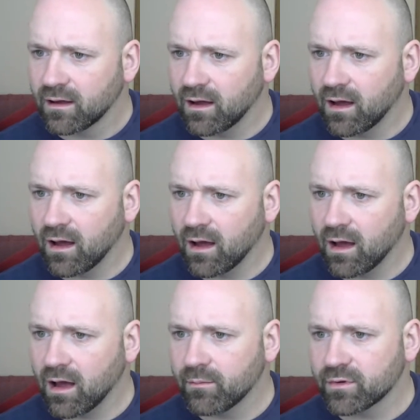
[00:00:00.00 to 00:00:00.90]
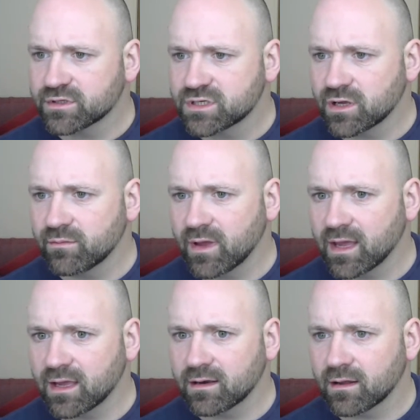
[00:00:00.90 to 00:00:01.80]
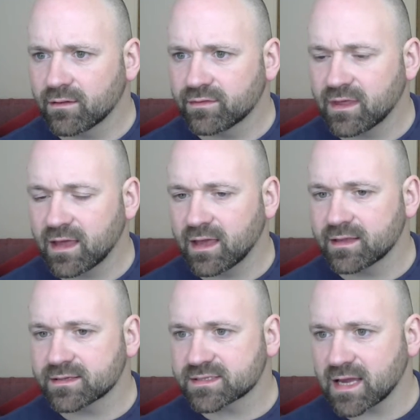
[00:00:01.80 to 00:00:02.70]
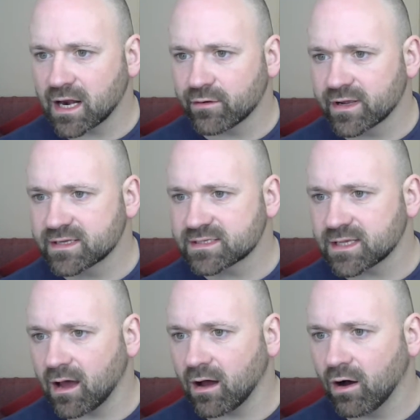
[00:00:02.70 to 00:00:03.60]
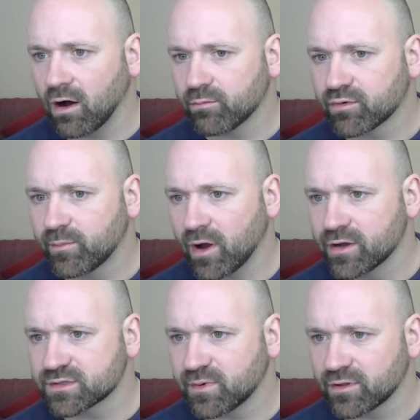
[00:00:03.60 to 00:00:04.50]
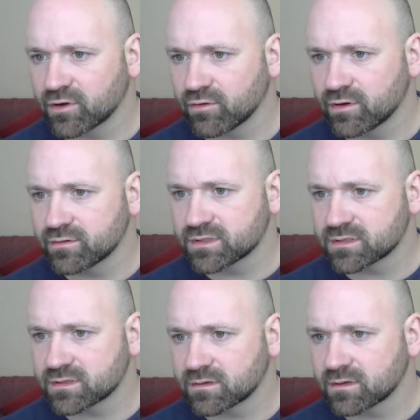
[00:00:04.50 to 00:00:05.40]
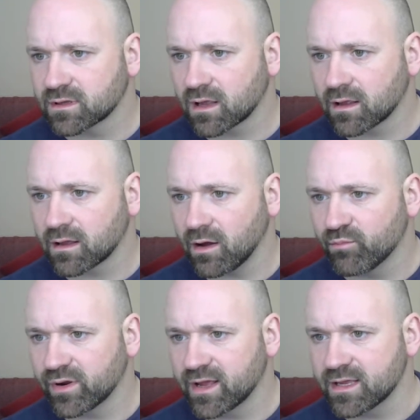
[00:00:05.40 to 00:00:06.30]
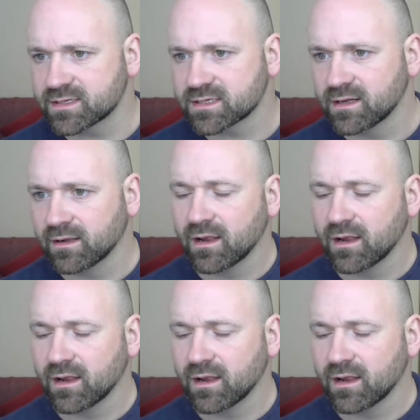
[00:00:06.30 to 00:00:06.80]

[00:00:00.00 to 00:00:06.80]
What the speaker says: Do you mean the salaries that are proposed by the cruise companies?